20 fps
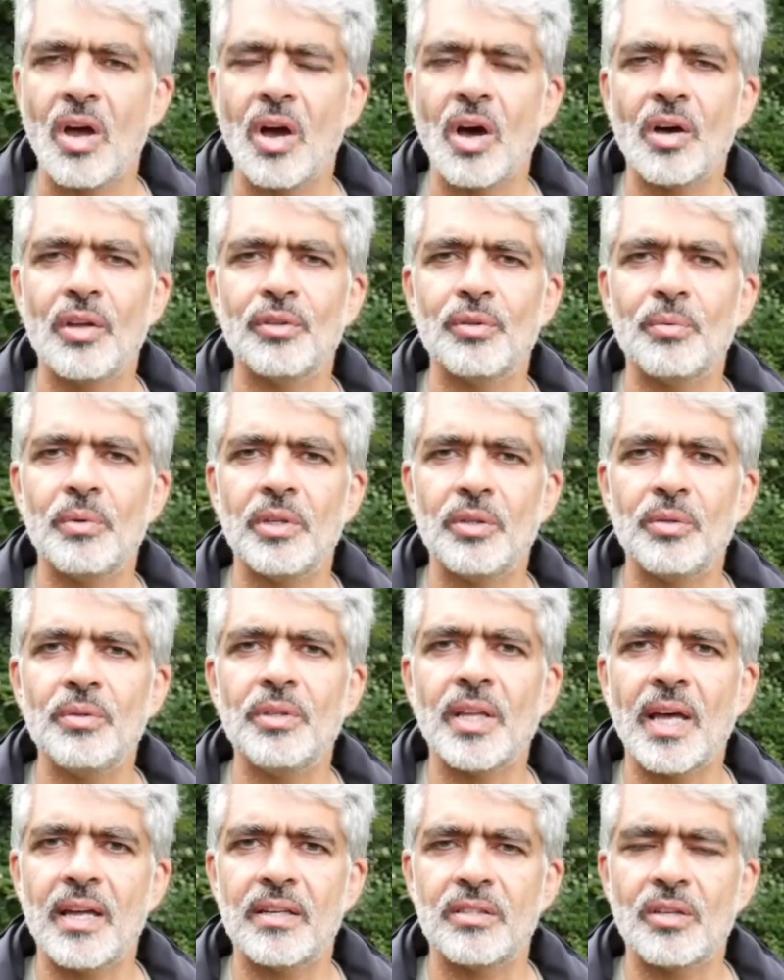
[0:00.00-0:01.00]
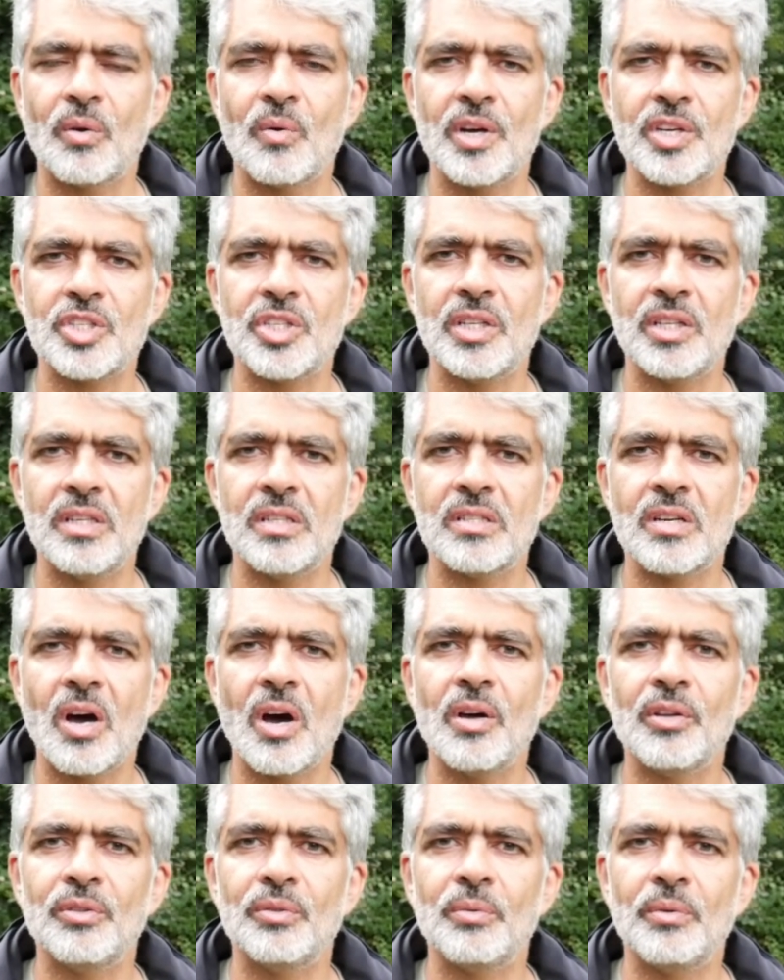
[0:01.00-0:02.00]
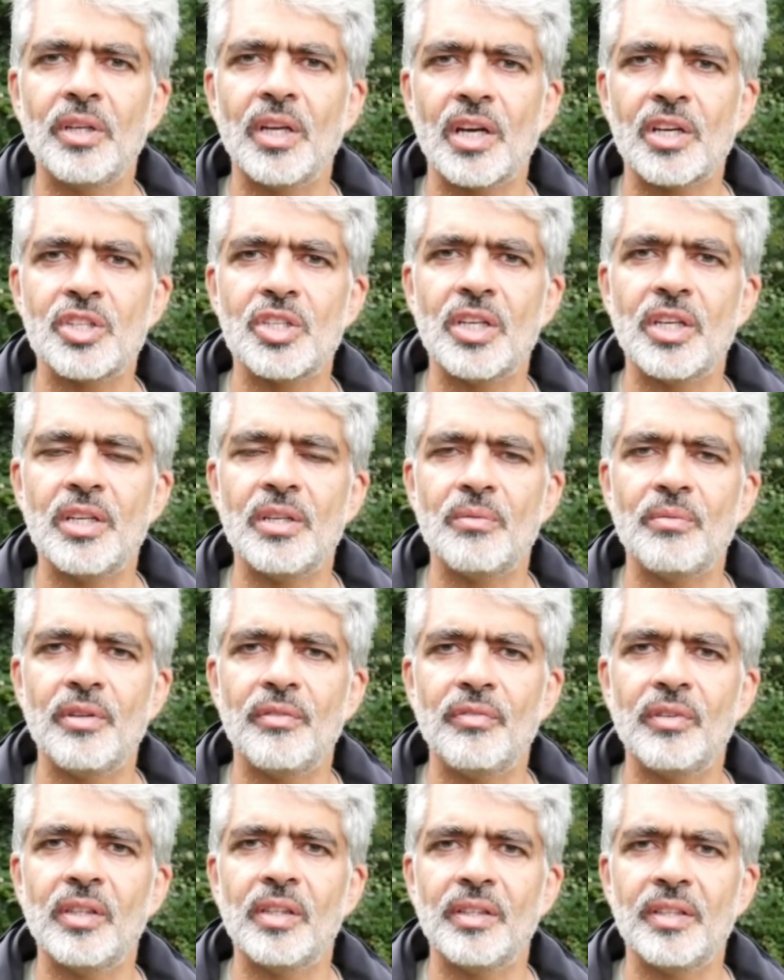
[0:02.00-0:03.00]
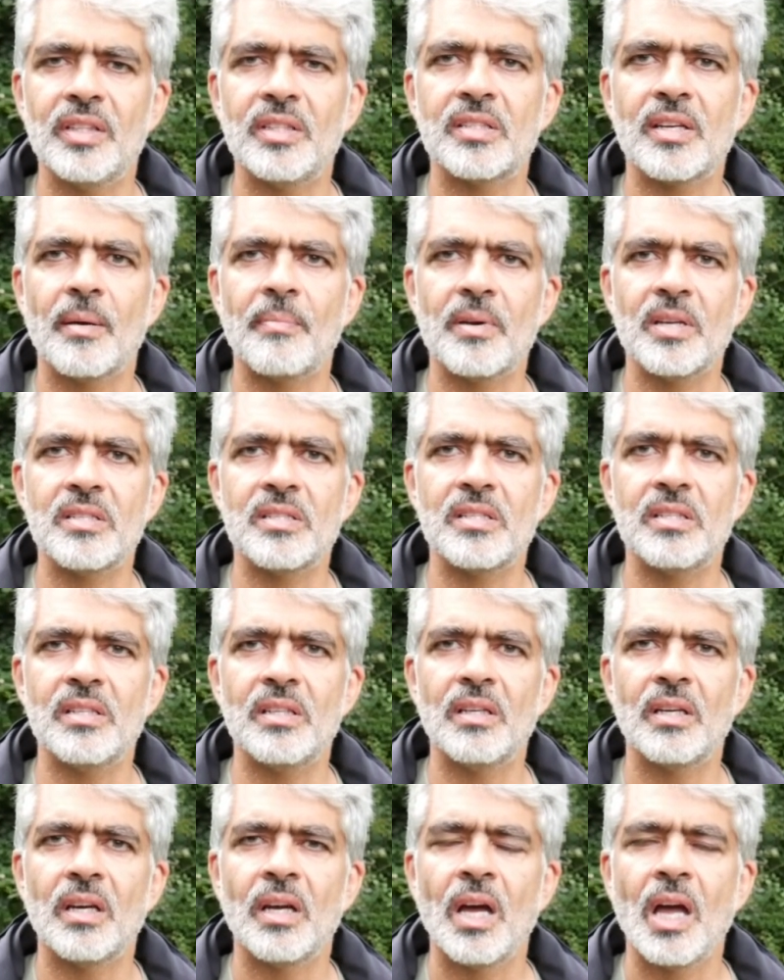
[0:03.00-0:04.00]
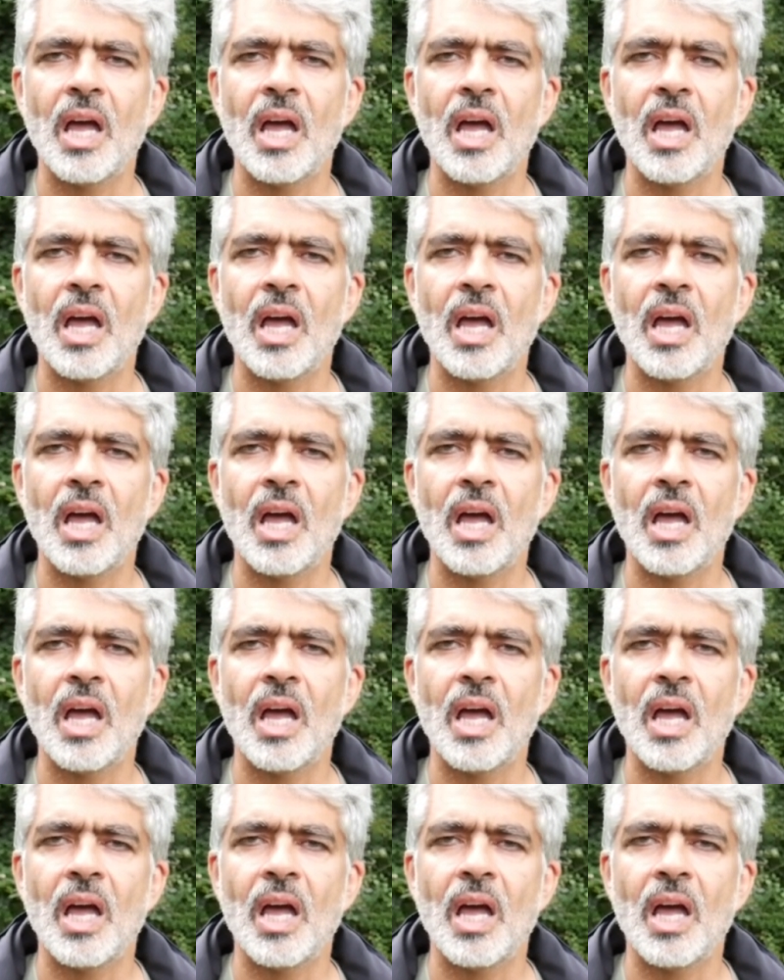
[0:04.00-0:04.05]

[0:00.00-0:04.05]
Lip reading: How do we do that? The question is, how do we actually reveal this capacity?